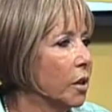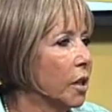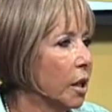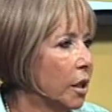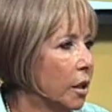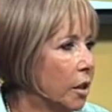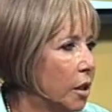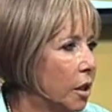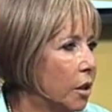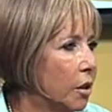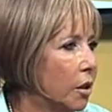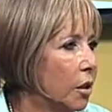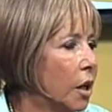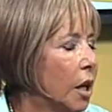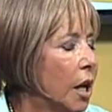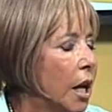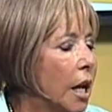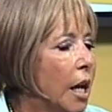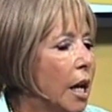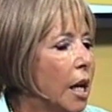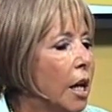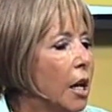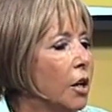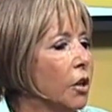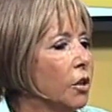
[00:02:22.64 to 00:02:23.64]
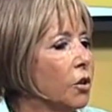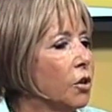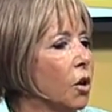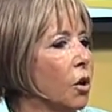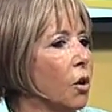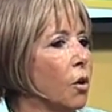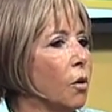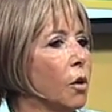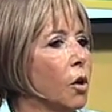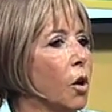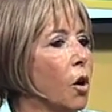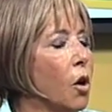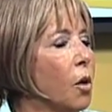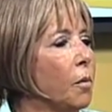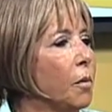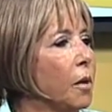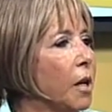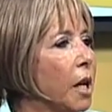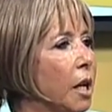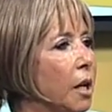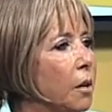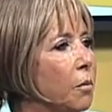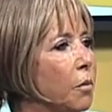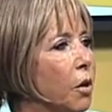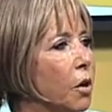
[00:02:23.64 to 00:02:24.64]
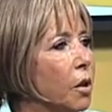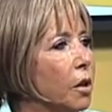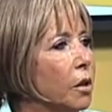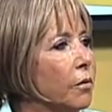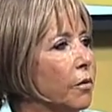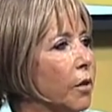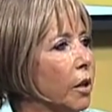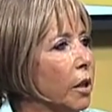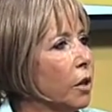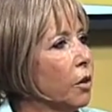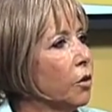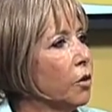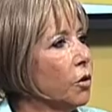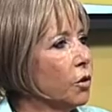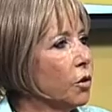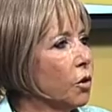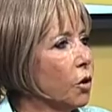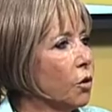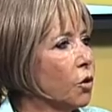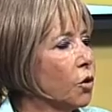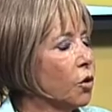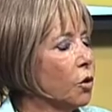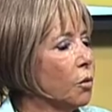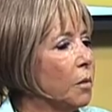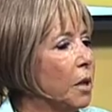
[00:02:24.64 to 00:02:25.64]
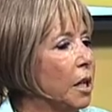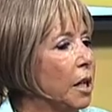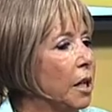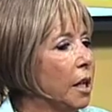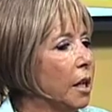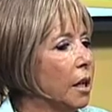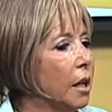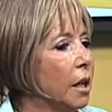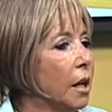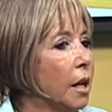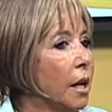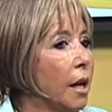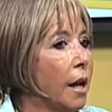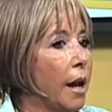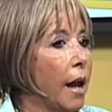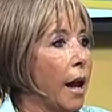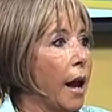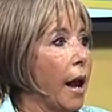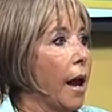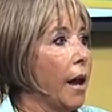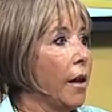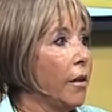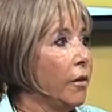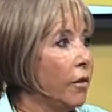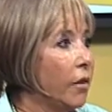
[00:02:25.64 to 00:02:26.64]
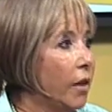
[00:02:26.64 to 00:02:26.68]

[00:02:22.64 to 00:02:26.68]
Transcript: that you hear. So it all became part of her social media. And